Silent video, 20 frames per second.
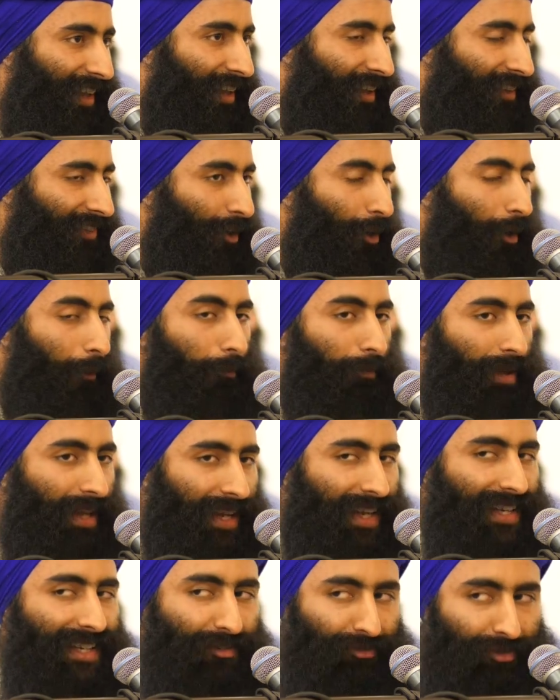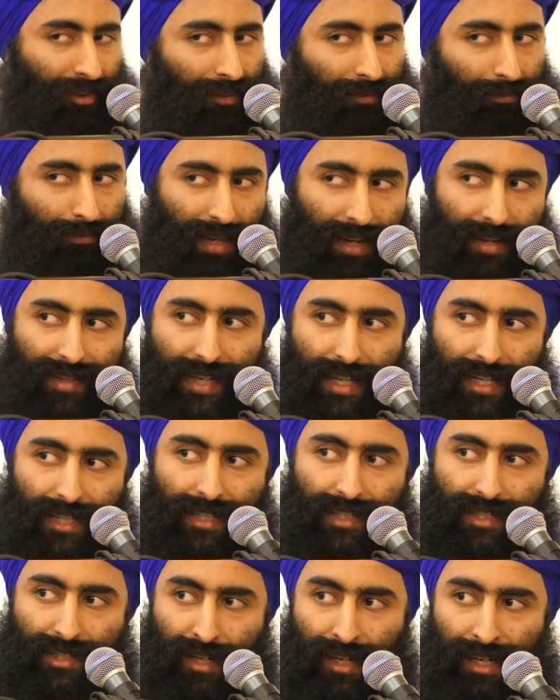There are many different
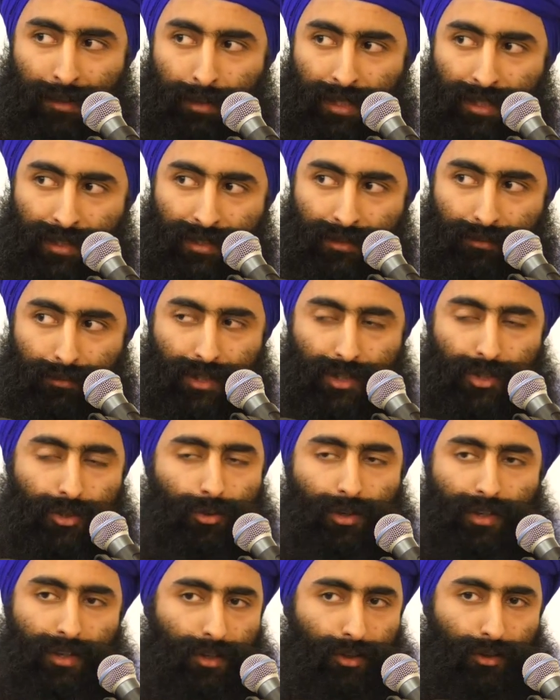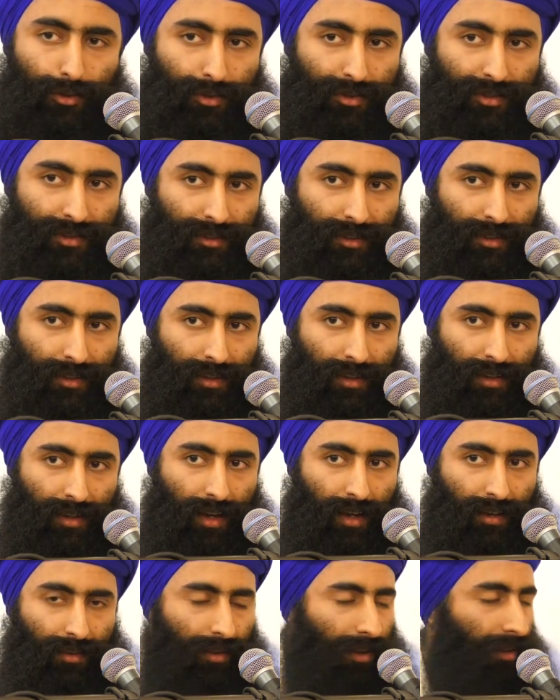meditation timers which you can use.
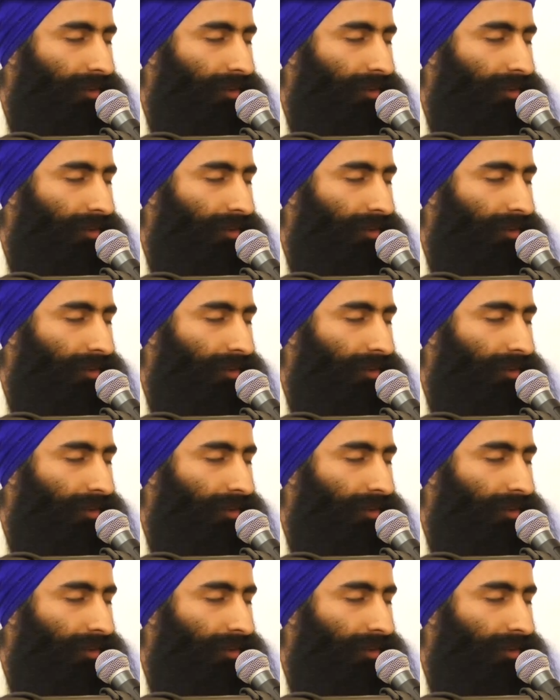And,